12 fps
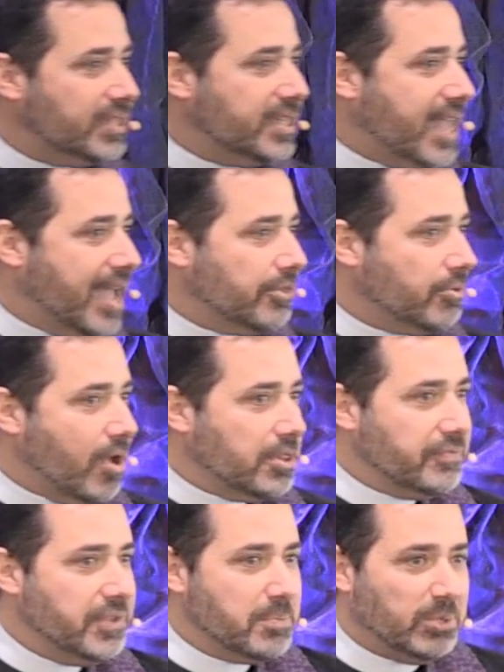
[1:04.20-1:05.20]
to gather all
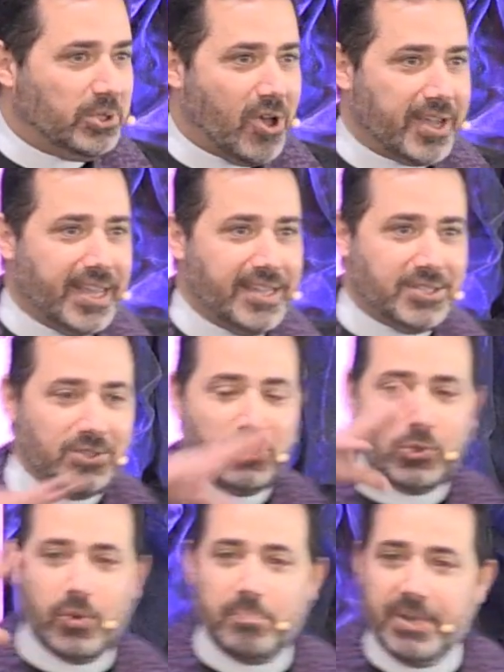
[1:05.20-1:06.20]
of their belongings
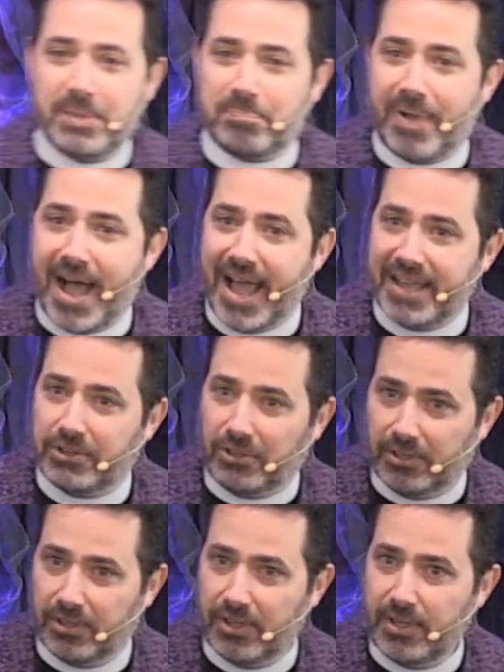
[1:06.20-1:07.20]
into a big
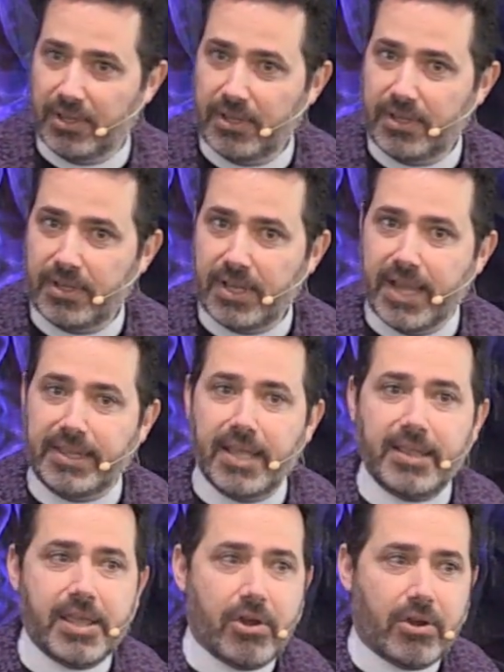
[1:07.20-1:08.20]
pile. And
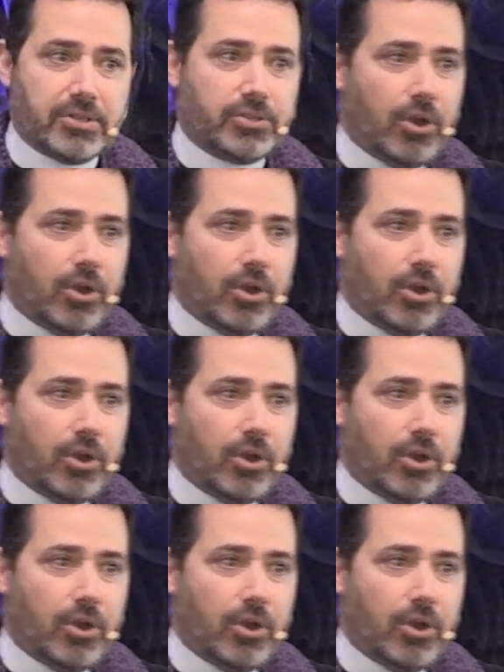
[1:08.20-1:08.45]
then they are to